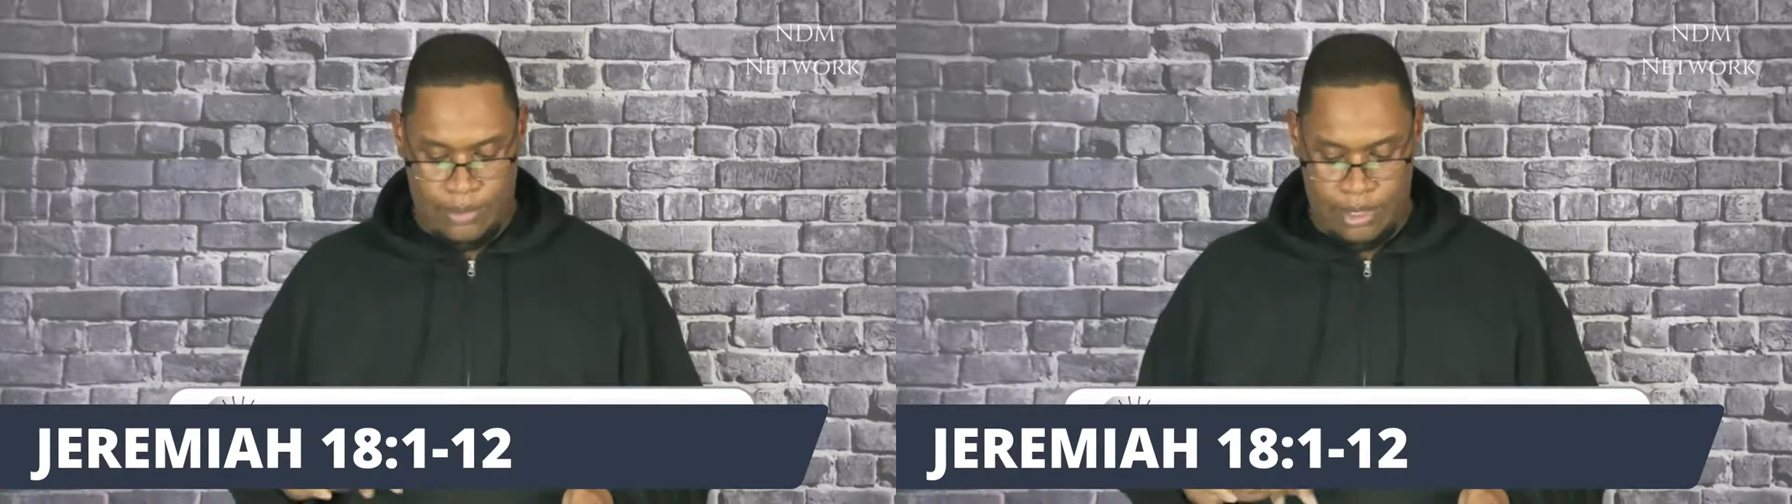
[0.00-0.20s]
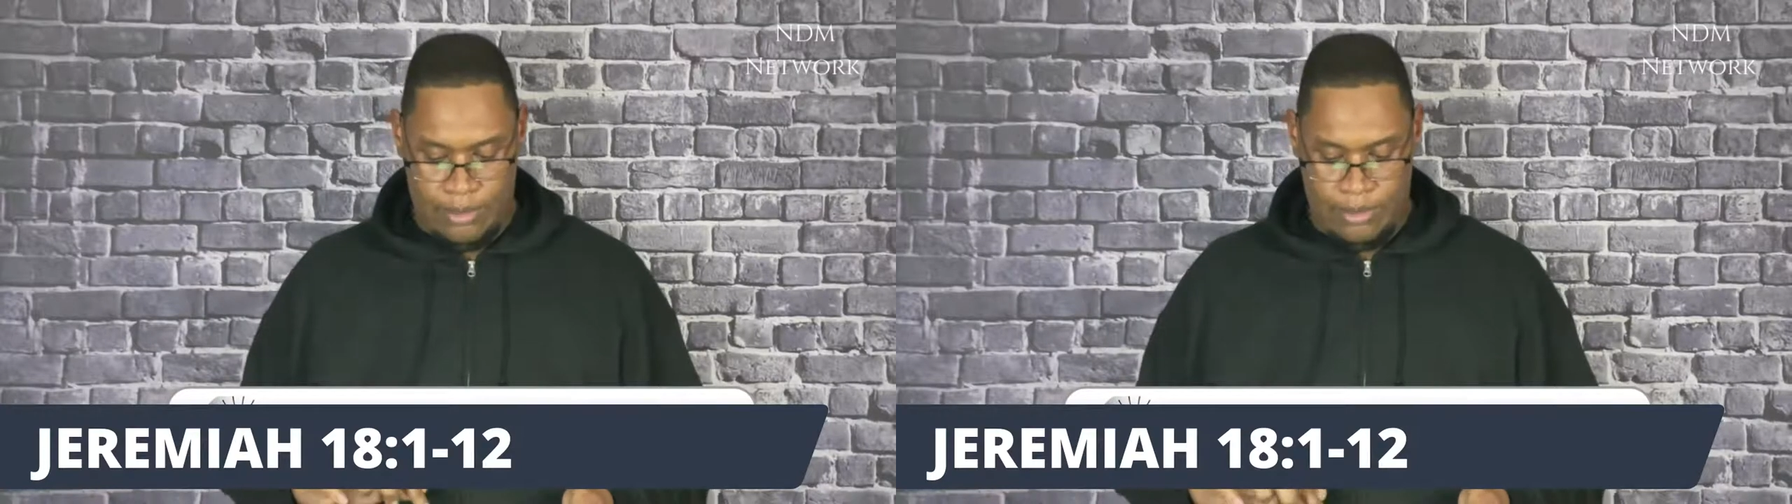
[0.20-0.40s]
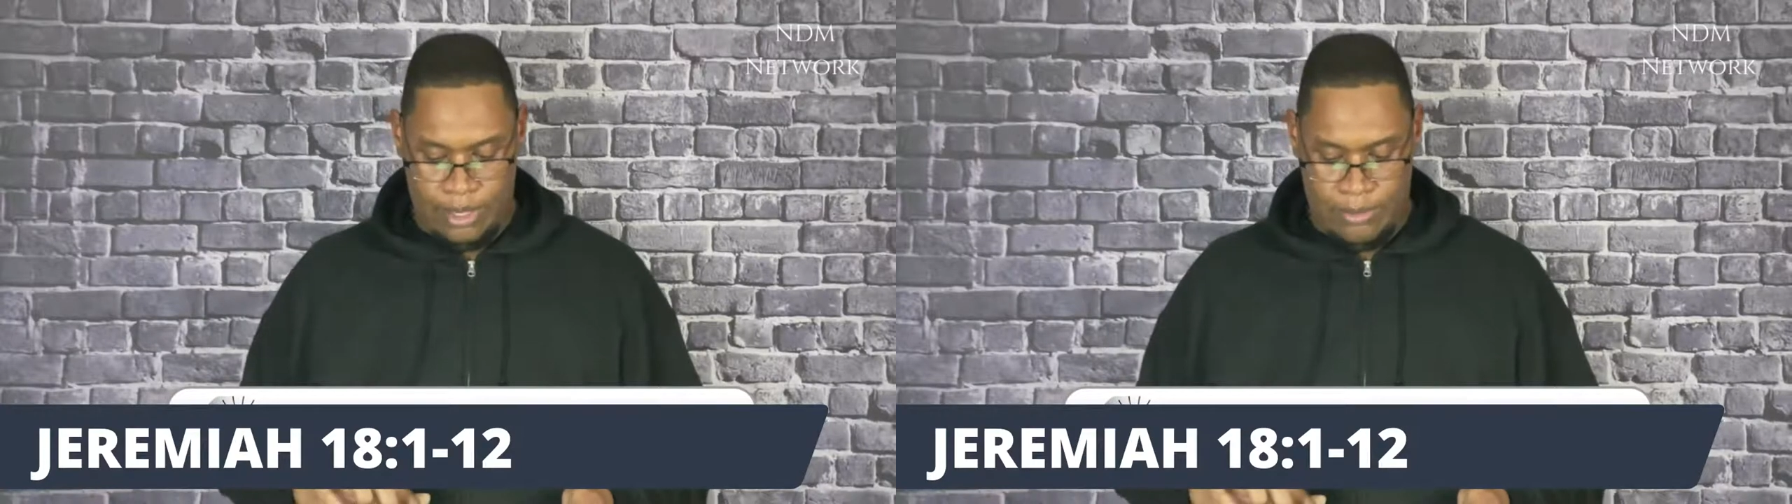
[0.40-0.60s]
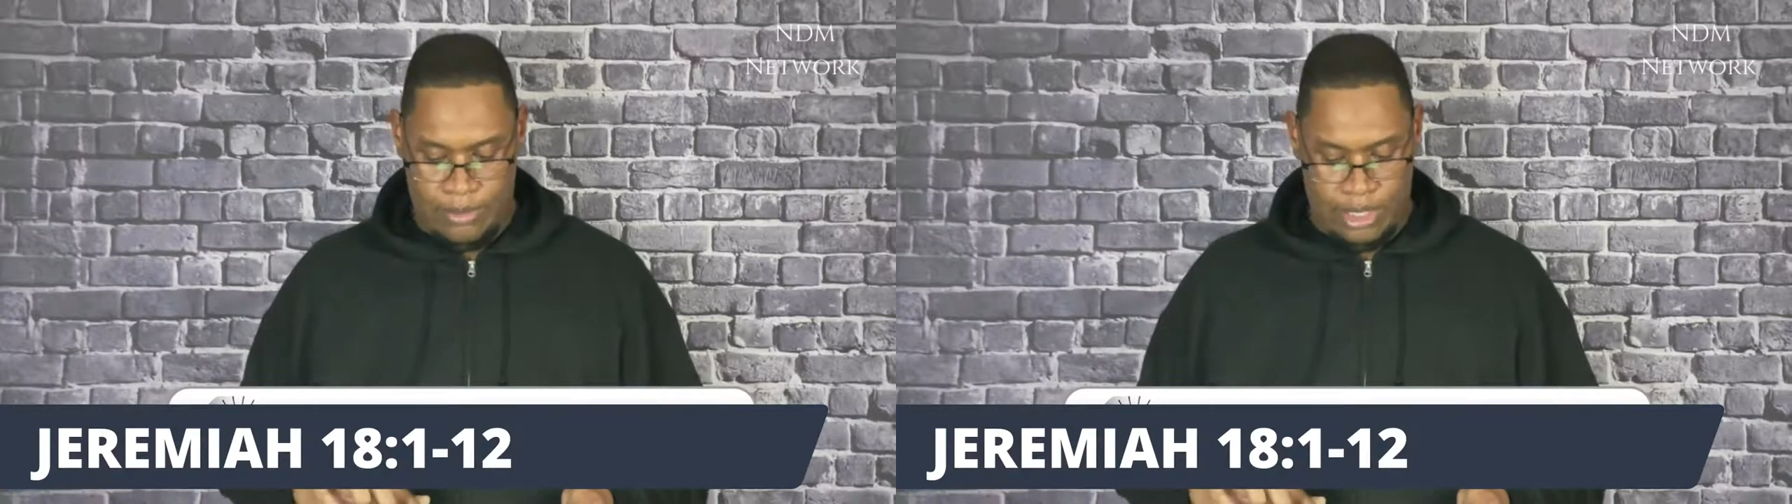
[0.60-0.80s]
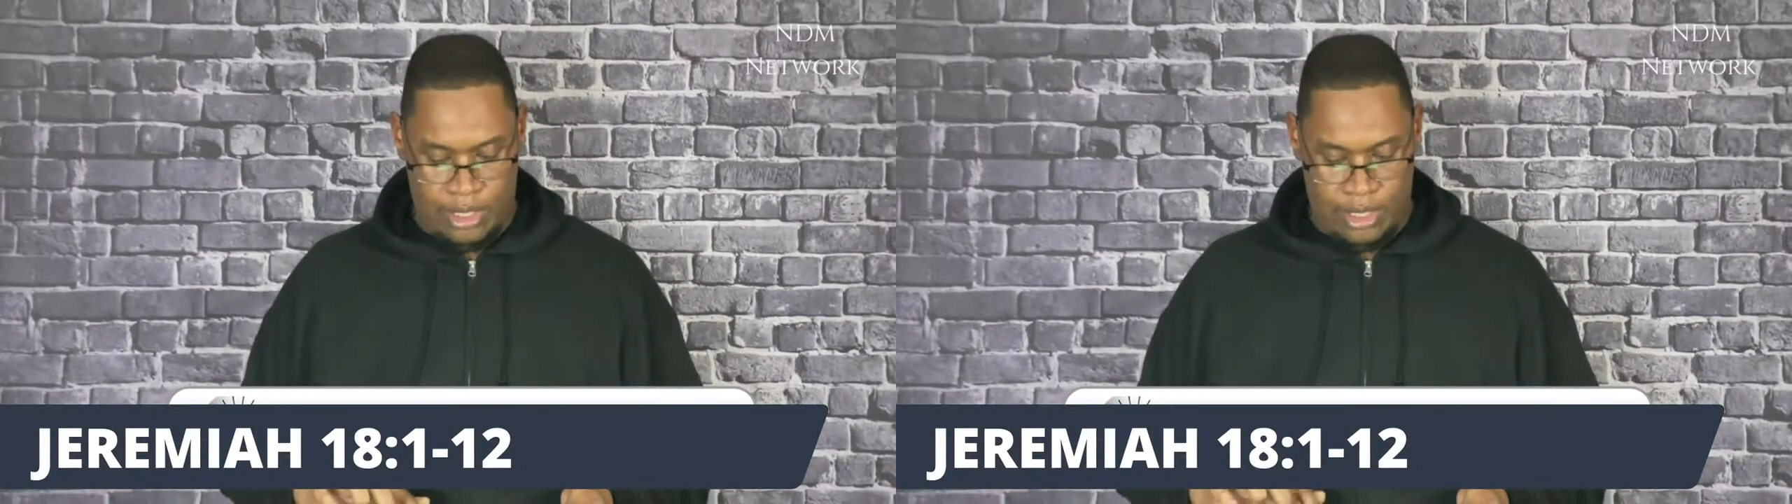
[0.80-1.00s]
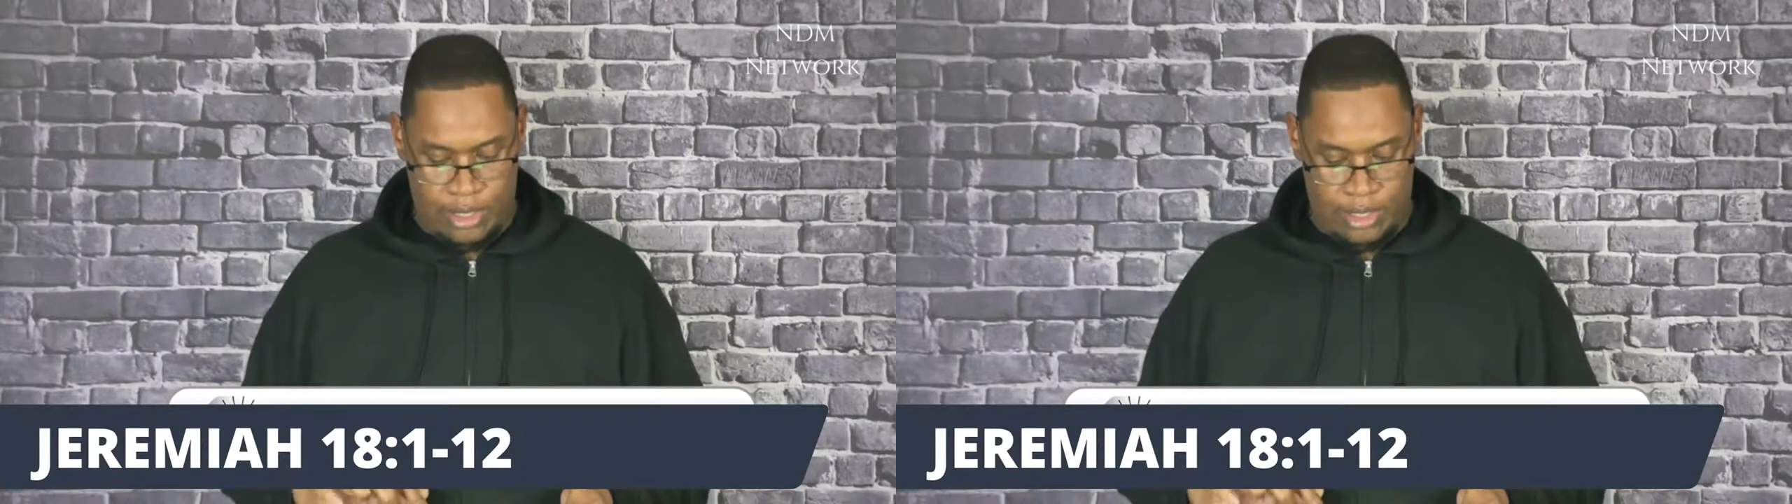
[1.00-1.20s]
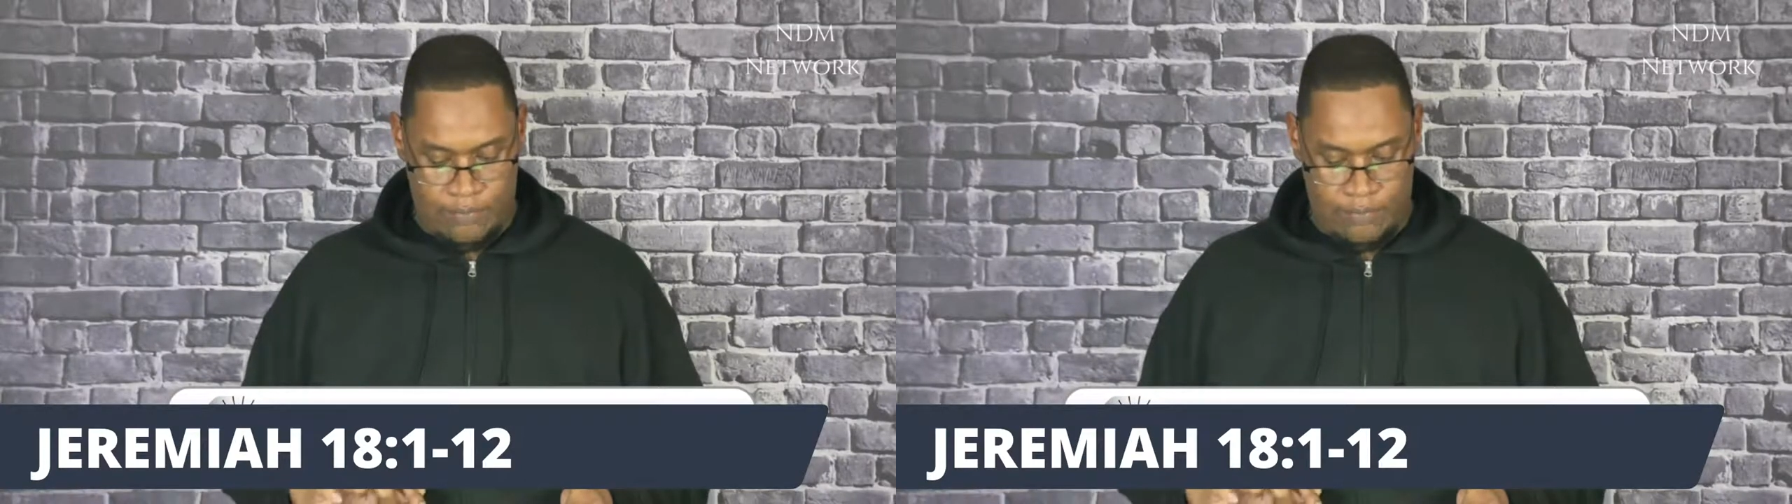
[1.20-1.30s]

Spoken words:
I'm on 9.